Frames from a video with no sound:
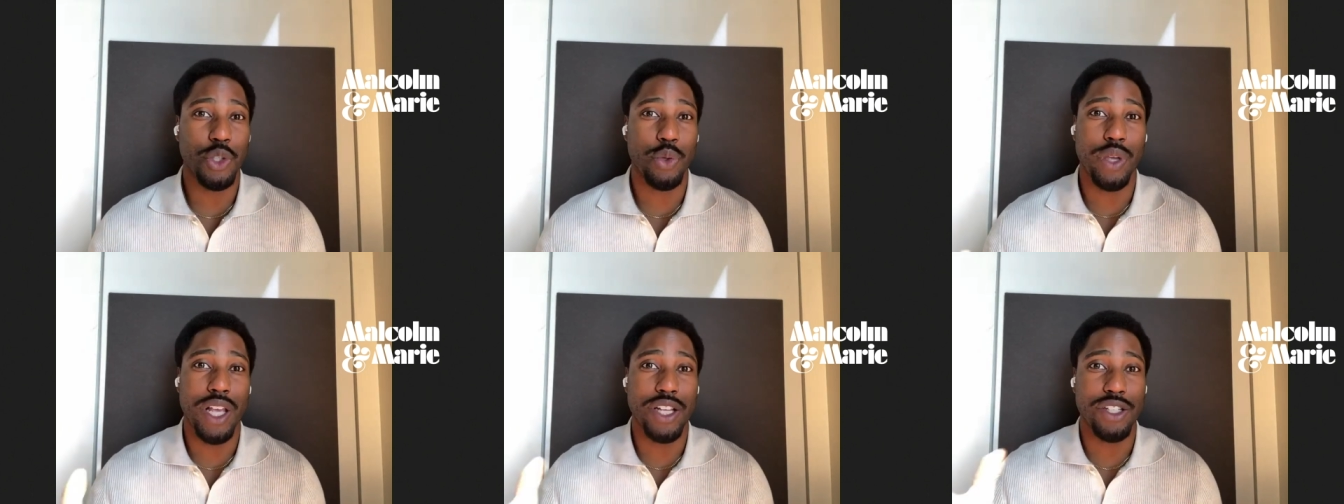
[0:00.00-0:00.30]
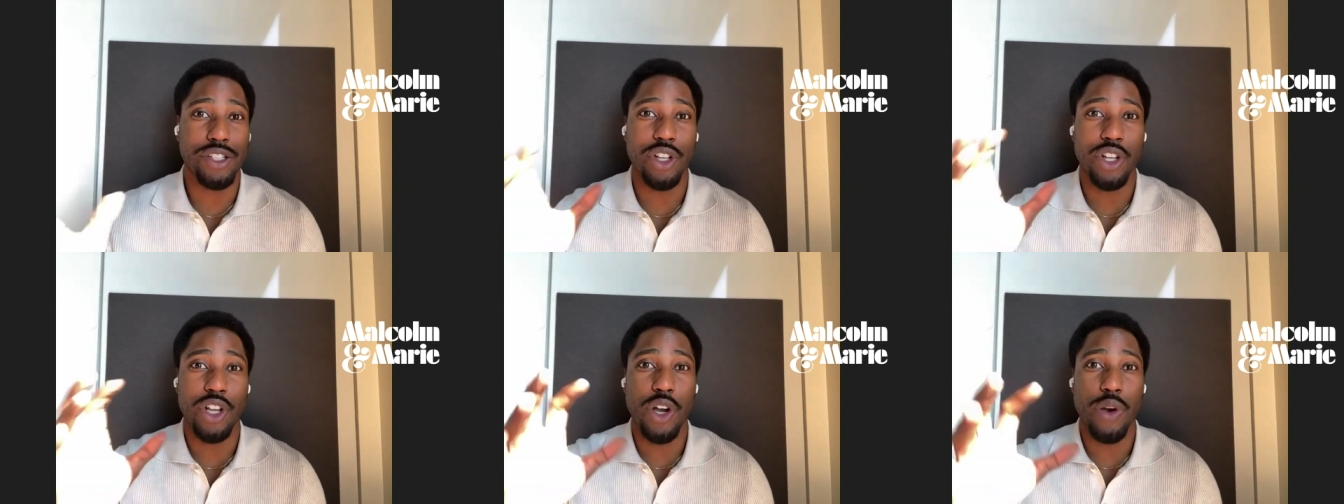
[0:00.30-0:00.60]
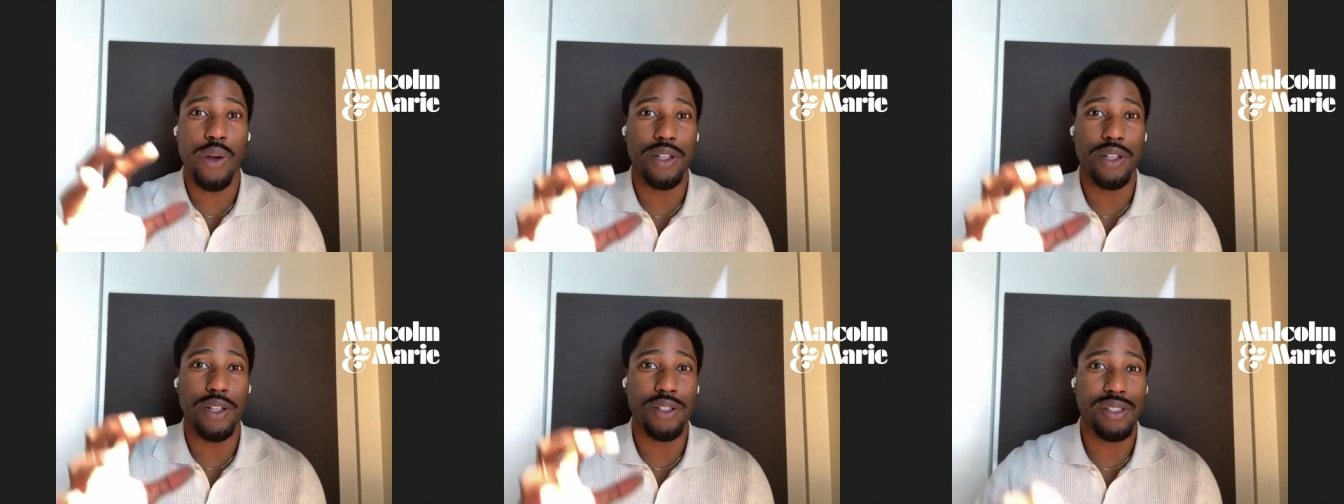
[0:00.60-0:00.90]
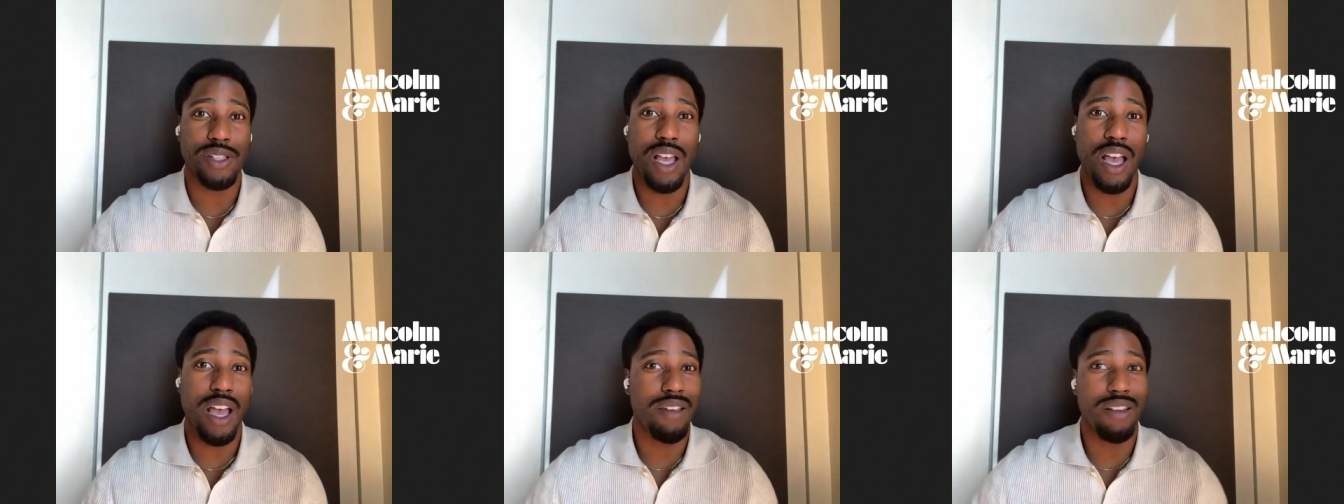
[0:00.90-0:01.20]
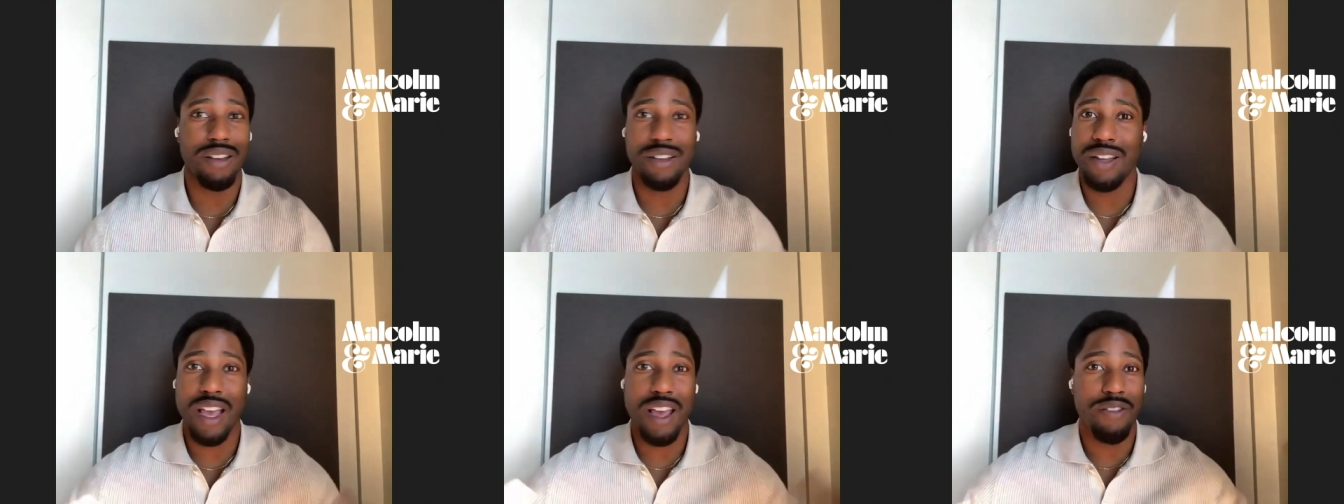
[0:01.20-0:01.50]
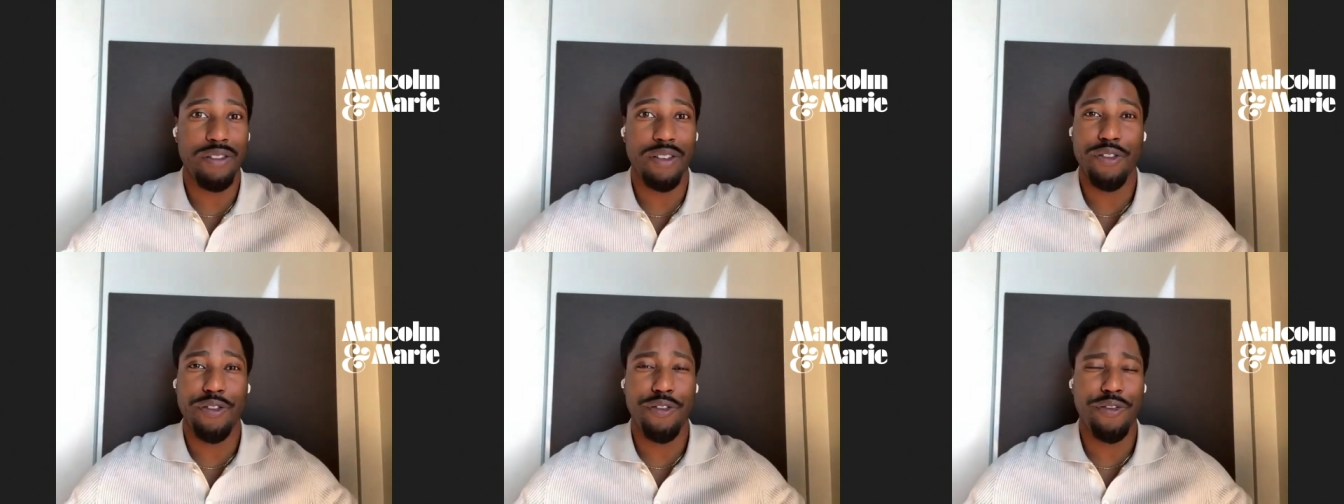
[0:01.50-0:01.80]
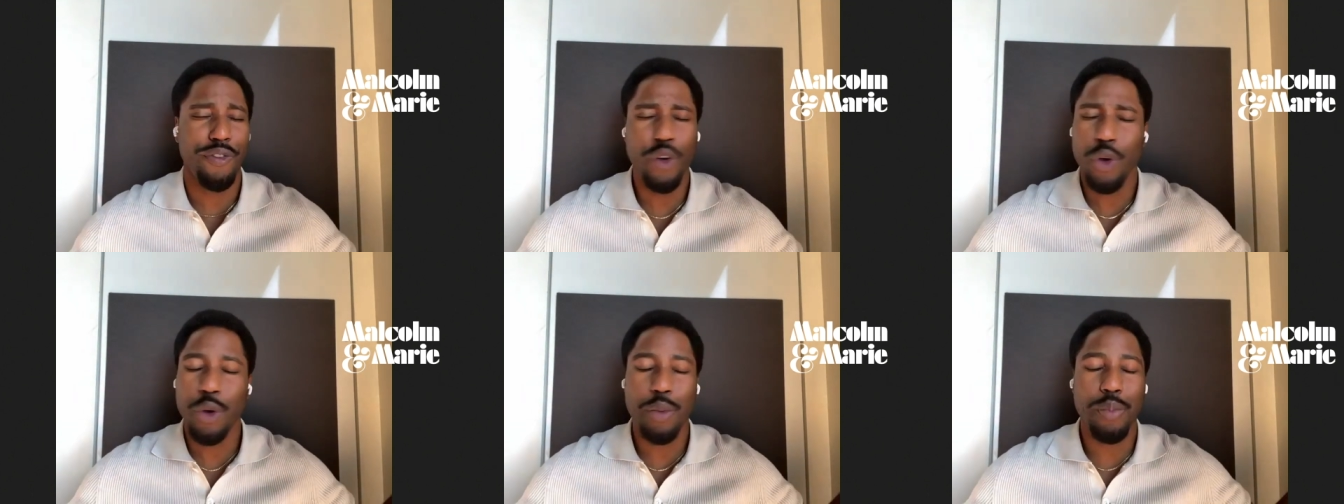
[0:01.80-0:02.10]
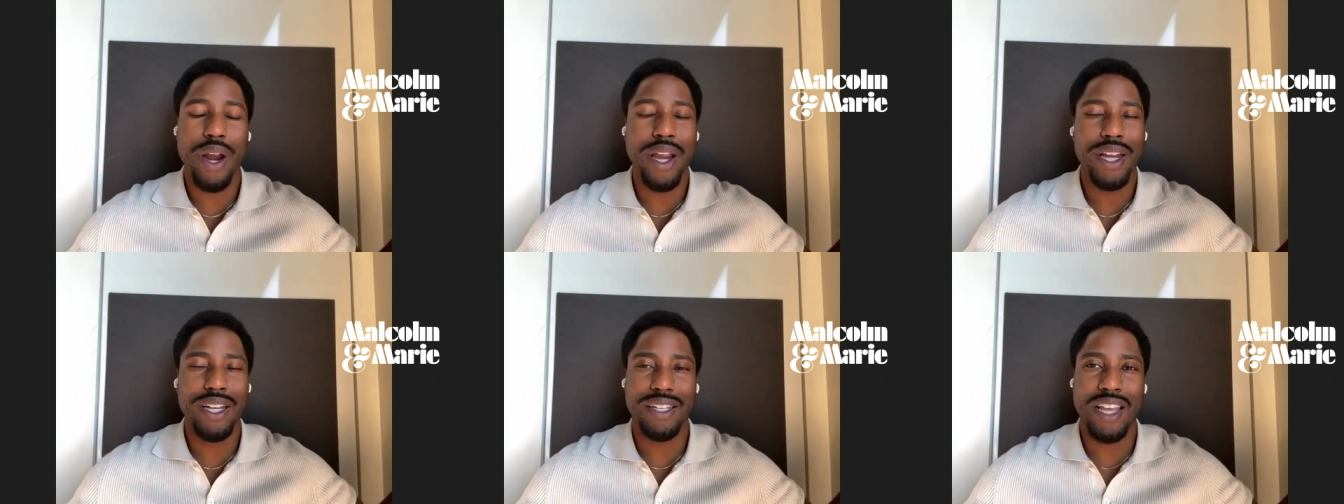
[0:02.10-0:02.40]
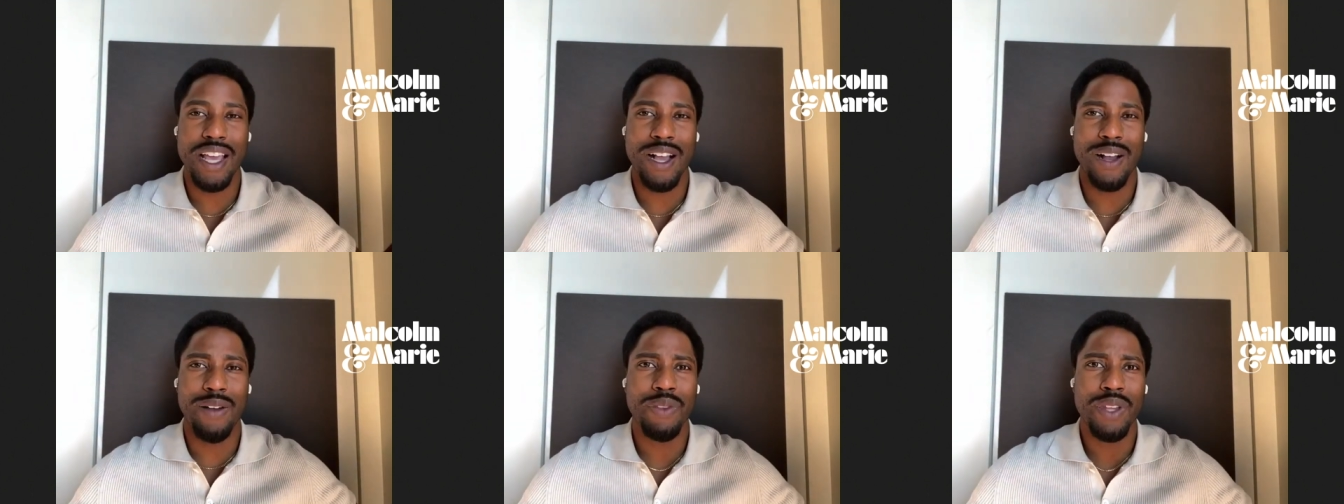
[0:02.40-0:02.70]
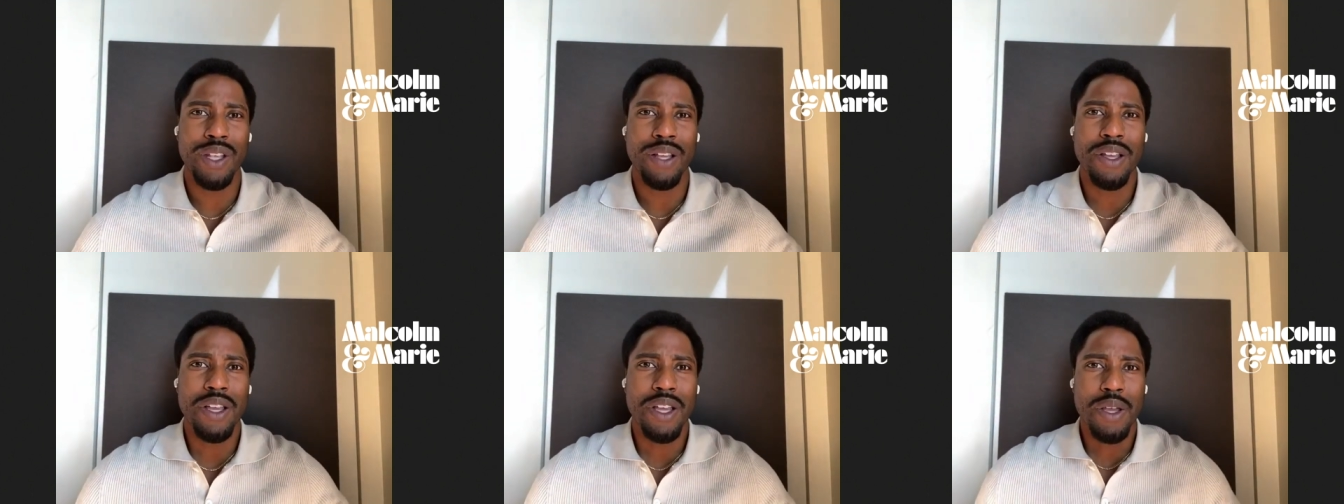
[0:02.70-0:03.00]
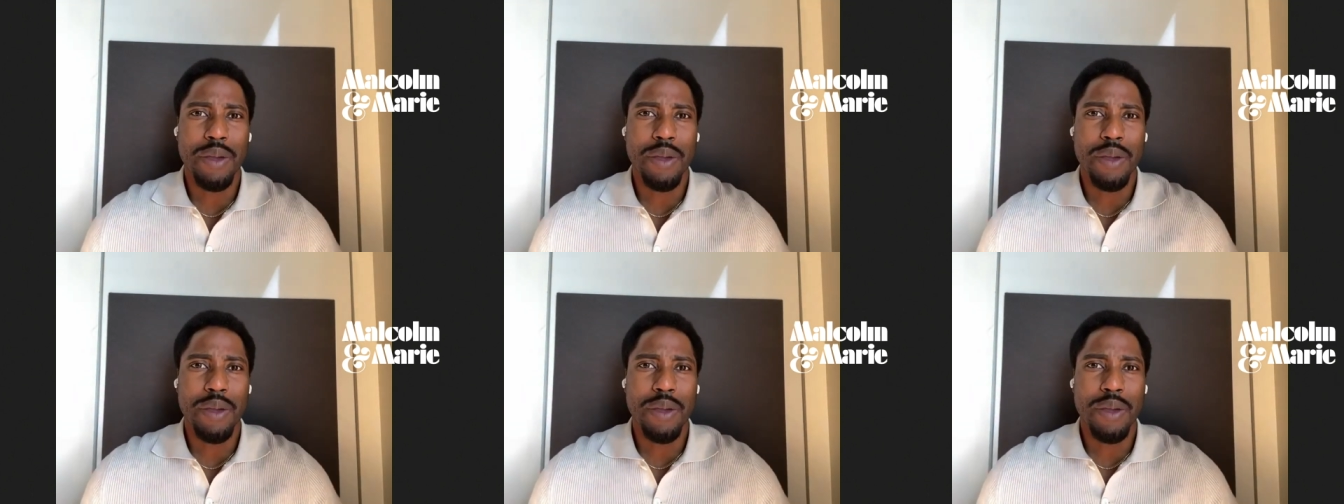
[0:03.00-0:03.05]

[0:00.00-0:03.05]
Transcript: So he has to go outside and have a full breakdown